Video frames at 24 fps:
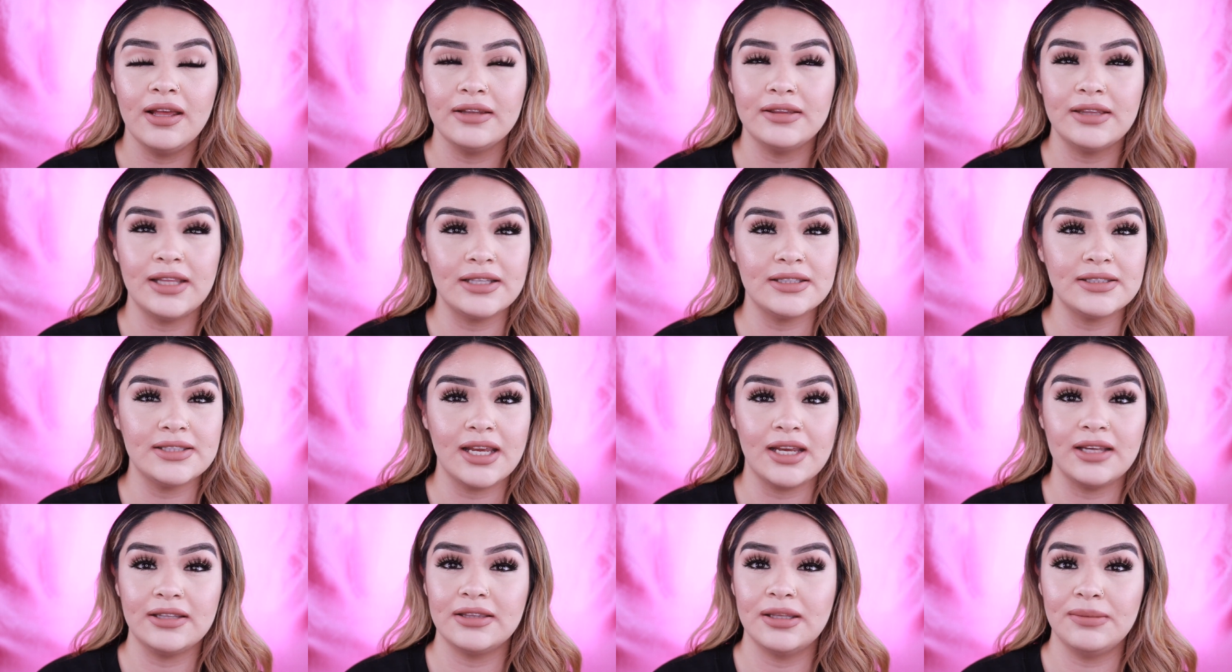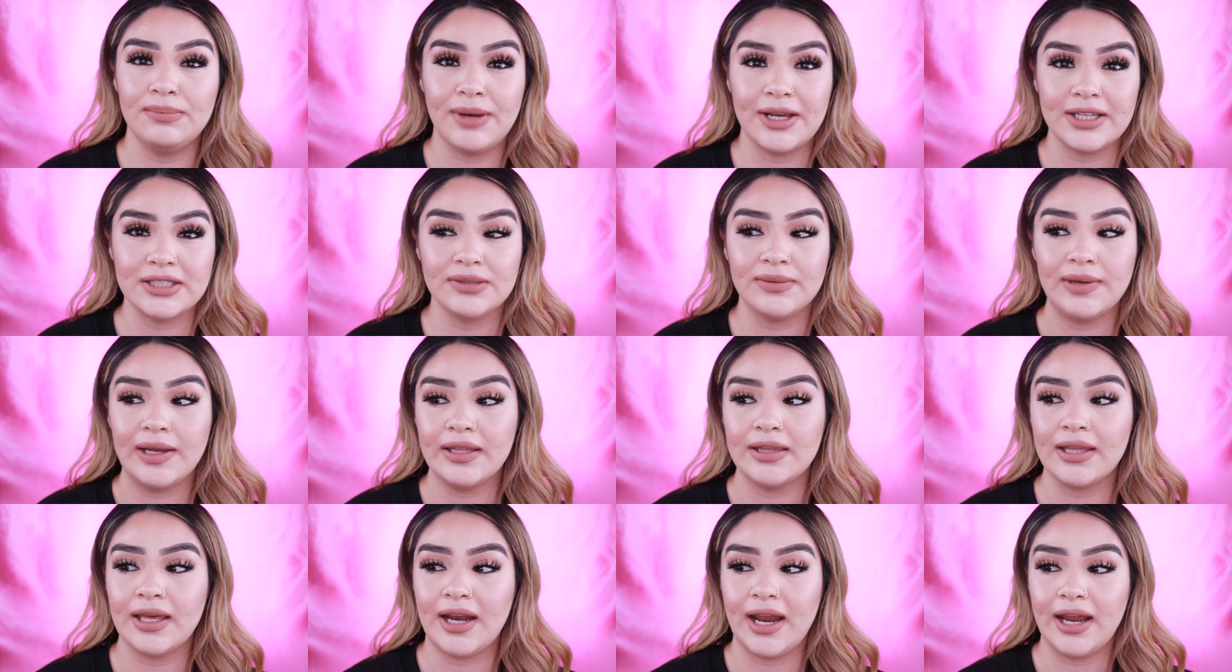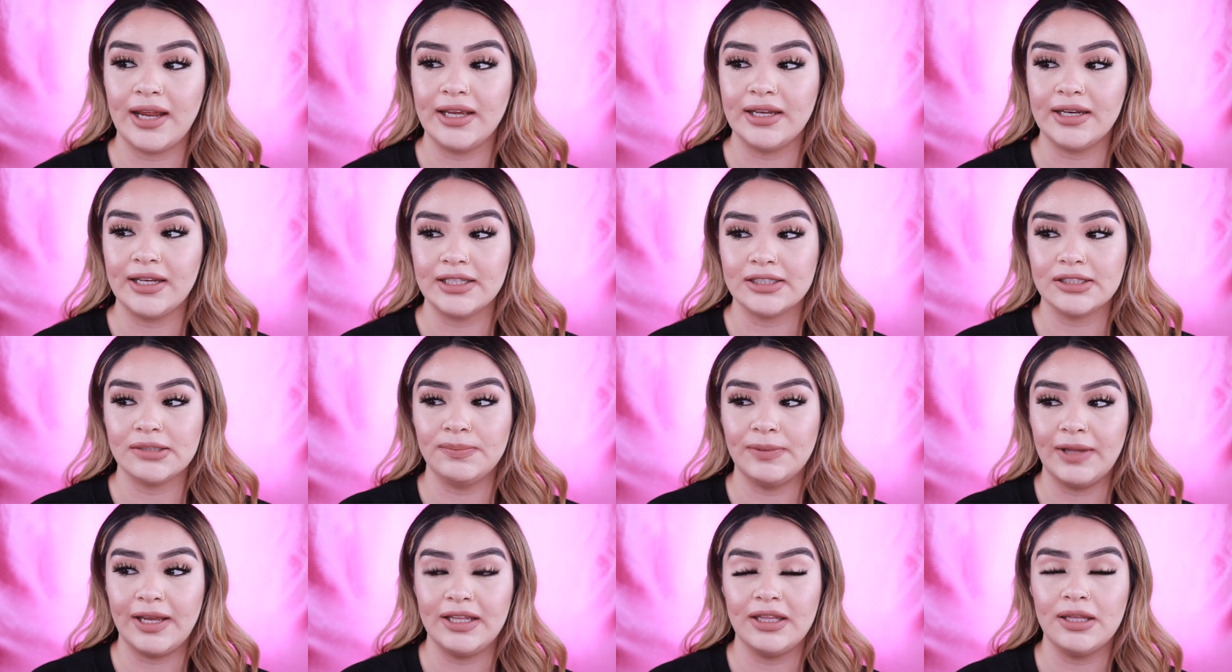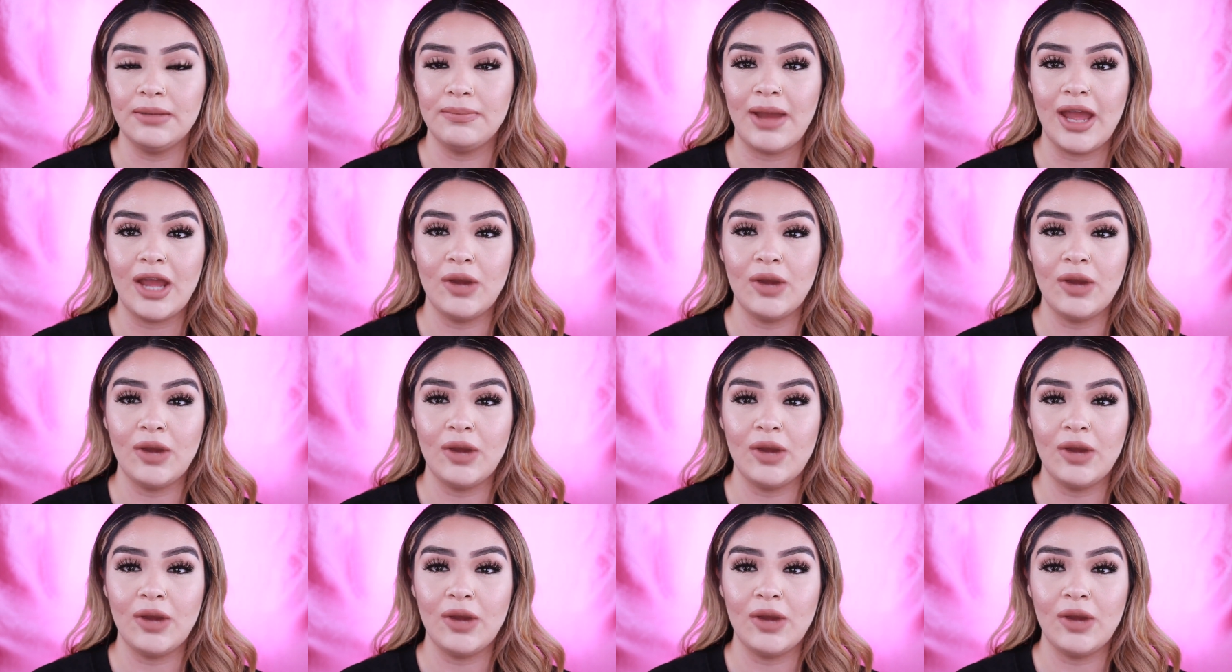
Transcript: That's like the best way that I can explain them.